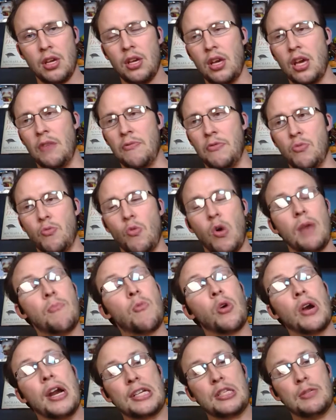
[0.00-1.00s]
If you want
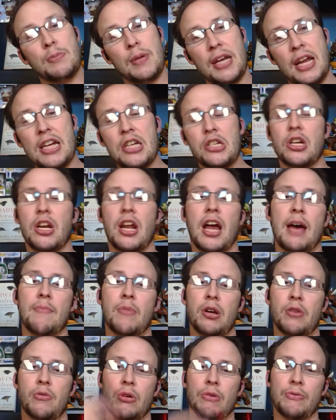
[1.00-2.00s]
more explanation, I'm going
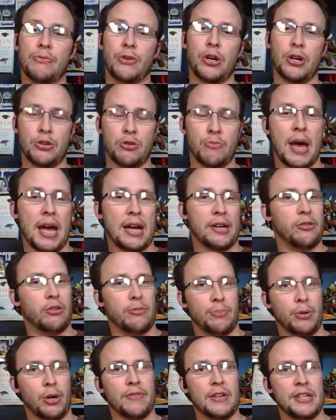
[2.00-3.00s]
to refer you back to a
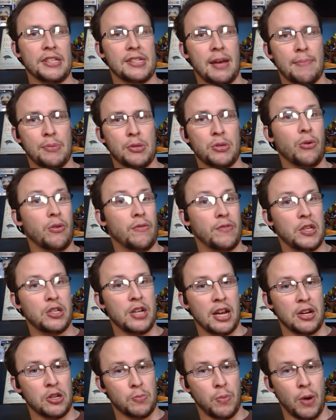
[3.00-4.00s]
previous episode of the
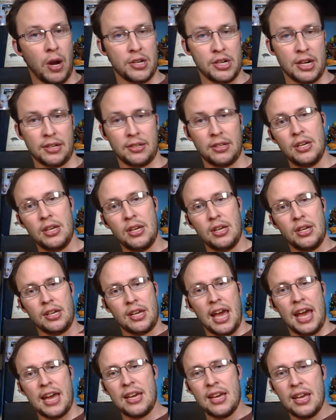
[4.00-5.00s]
Janus Project.
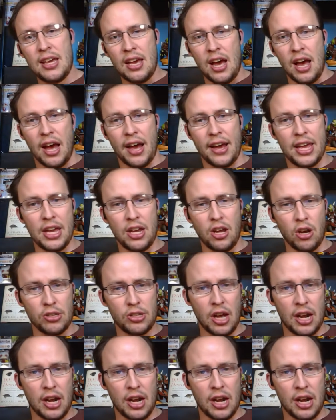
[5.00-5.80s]
Okay, he goes on